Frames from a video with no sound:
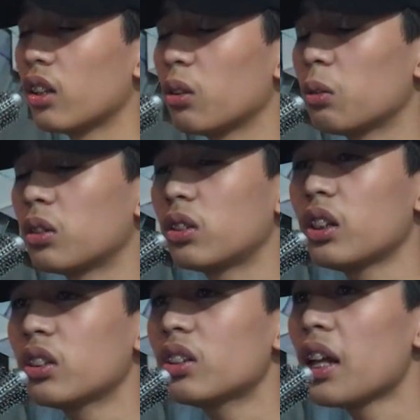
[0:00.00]
It was
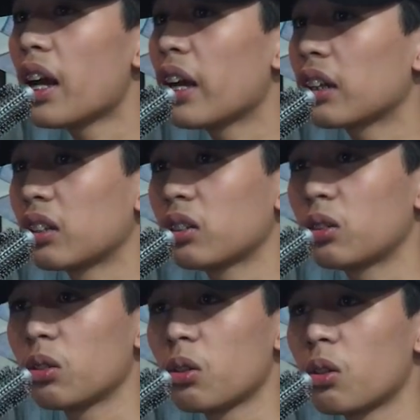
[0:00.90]
just like a
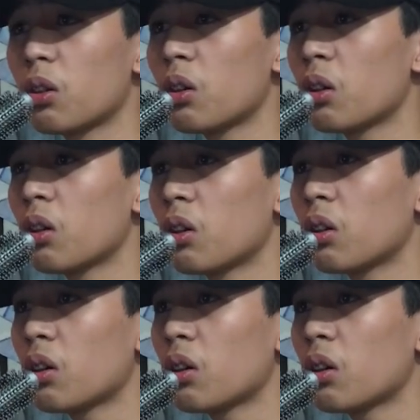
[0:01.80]
song.